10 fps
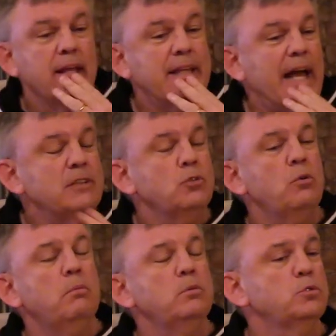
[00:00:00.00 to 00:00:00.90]
that's
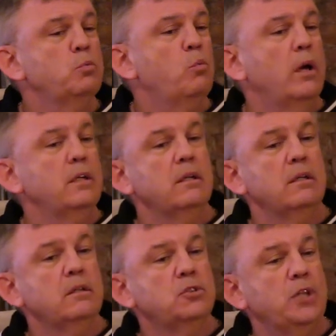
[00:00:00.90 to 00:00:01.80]
almost what
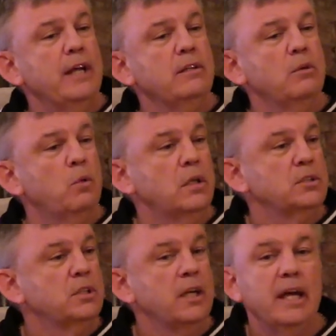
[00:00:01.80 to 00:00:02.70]
Chandler
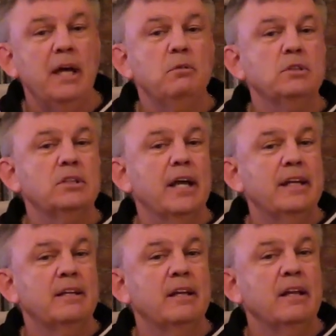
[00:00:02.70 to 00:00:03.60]
was. He was
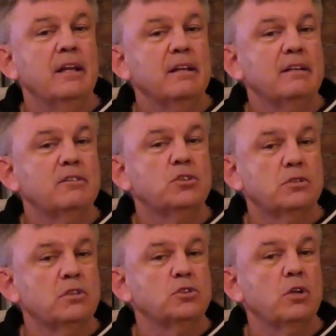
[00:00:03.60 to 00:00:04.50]
like
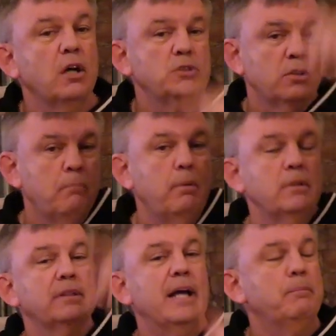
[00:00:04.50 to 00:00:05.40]
the sergeant up
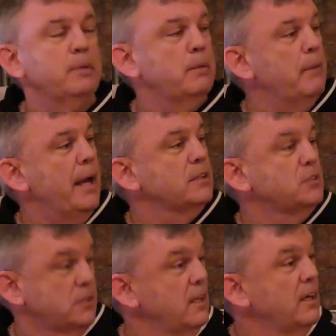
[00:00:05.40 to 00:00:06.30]
on the top of the
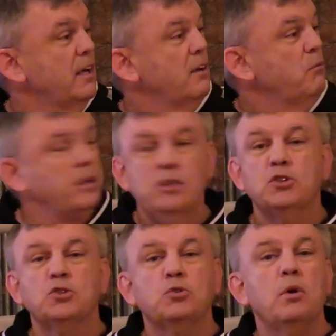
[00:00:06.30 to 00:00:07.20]
mast with
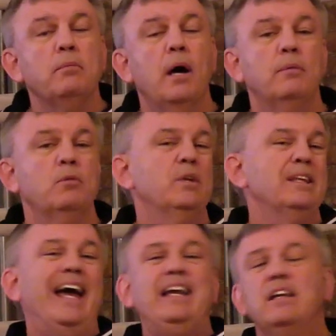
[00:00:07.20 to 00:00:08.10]
the storm coming, with
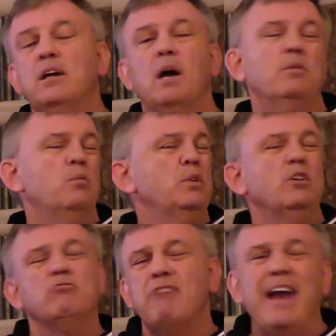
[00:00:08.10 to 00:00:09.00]
lightning coming, with
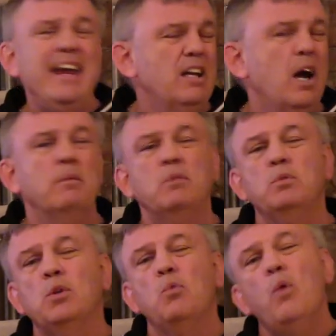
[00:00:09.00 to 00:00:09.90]
the rain coming,
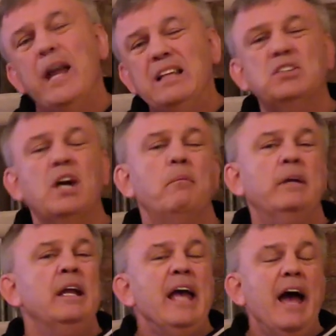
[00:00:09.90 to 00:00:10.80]
with the winds
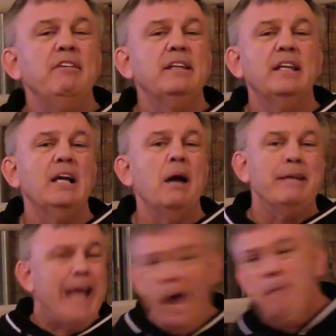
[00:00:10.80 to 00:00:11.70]
coming, everything
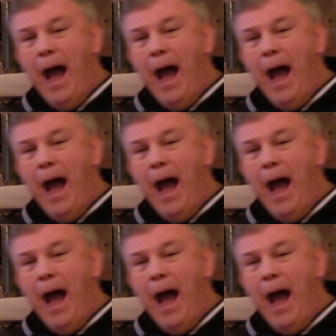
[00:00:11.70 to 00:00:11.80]
coming. Come